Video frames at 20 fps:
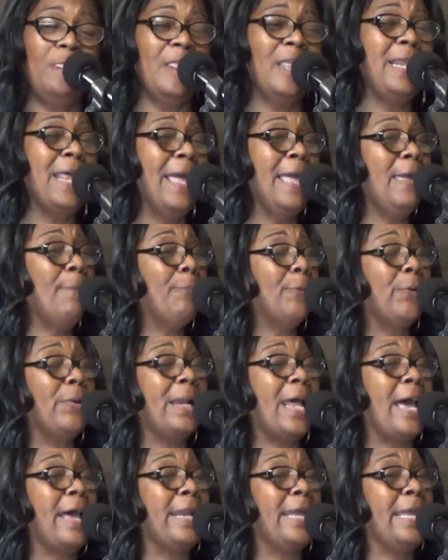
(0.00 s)
that he
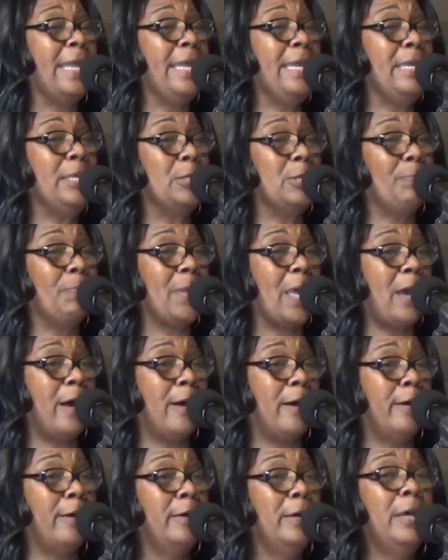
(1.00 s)
brought out of Egypt,
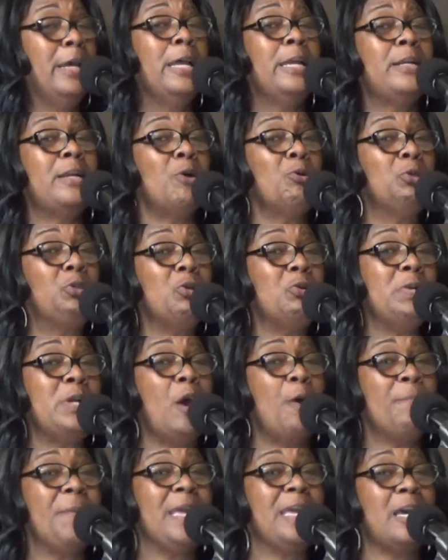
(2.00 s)
y'all. Don't you
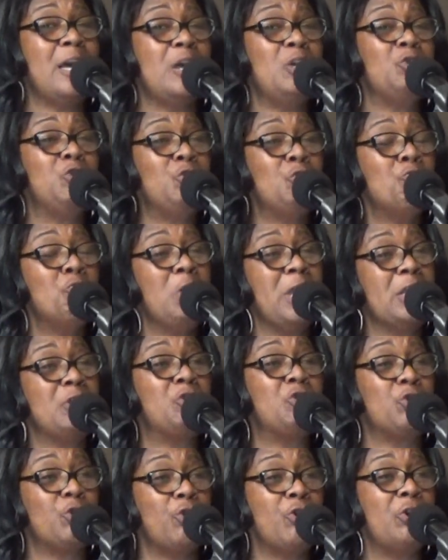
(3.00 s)
know because you
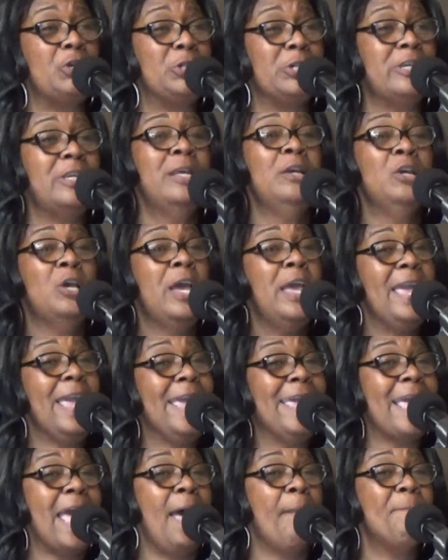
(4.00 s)
his children,
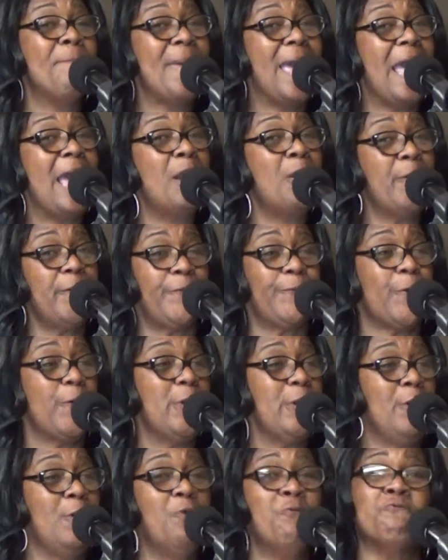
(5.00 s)
he got manna
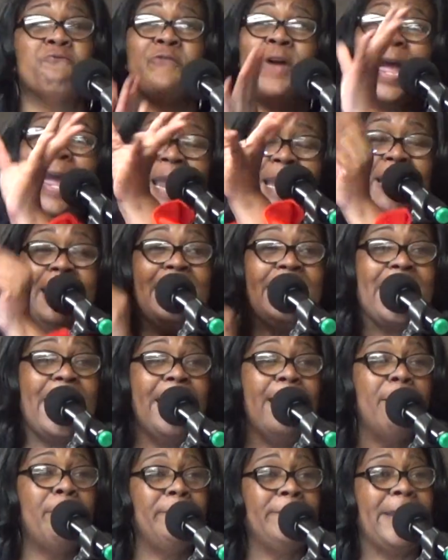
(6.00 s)
for you raining
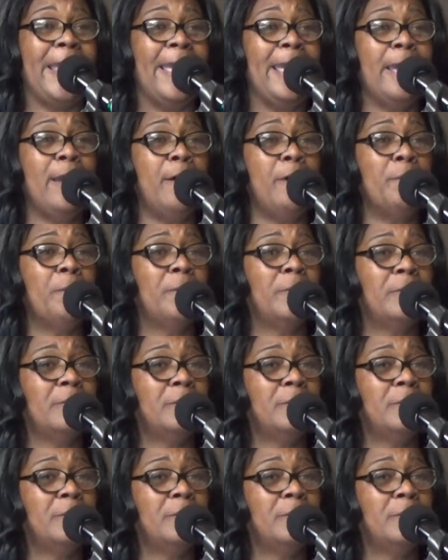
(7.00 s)
down now?